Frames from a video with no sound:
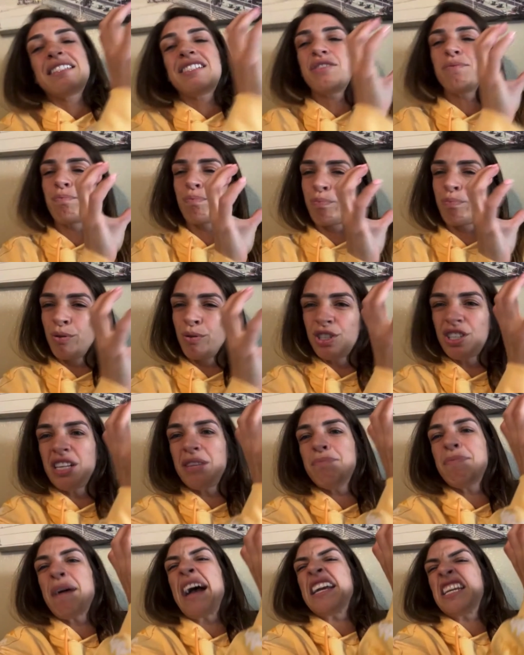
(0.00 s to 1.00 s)
to push
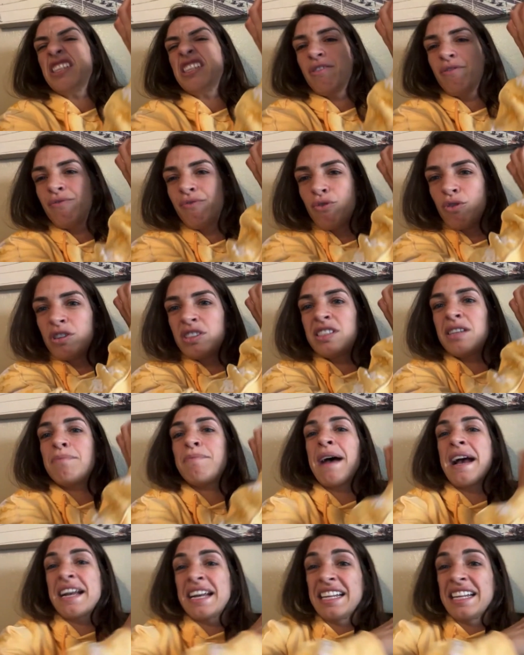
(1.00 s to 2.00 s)
it back, you know, force it
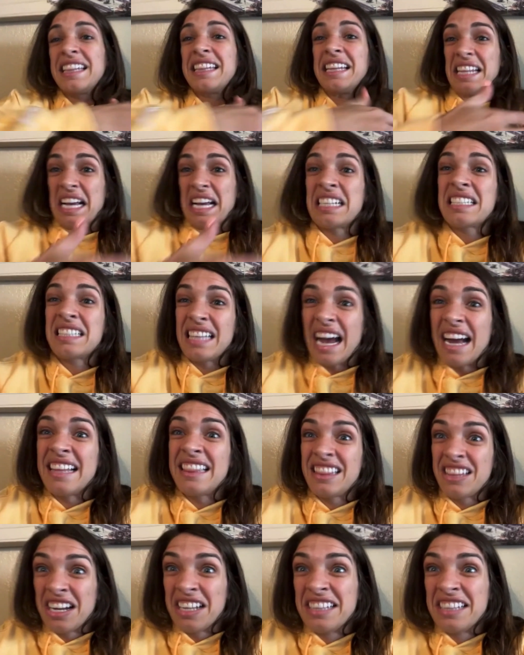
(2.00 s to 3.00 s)
back, and I
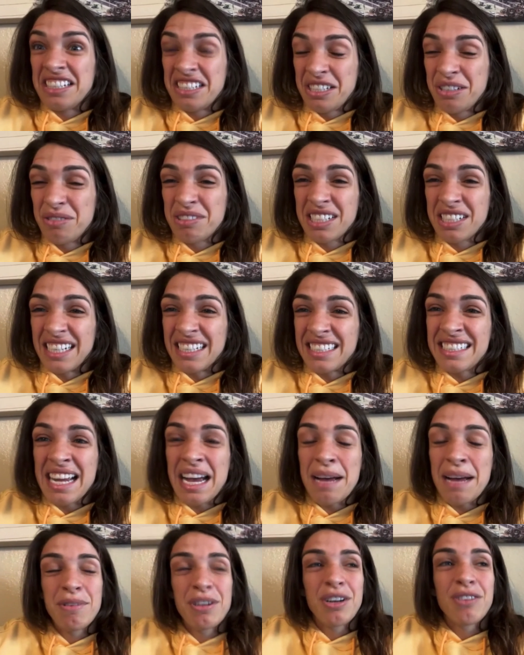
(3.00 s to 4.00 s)
thought that she was gonna
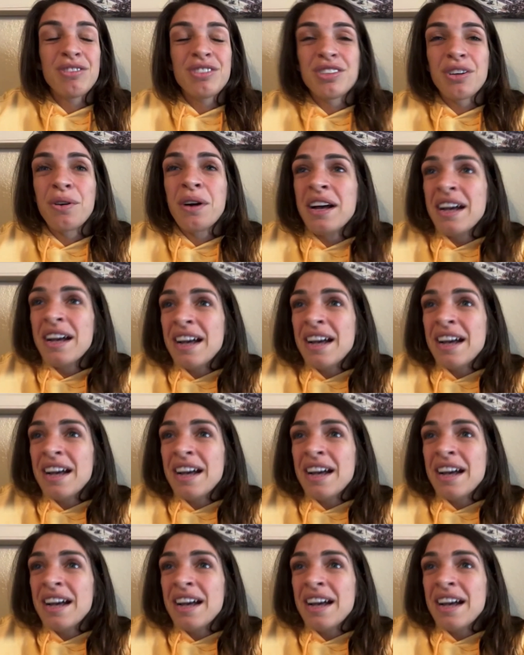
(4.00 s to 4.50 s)
tap, you know. So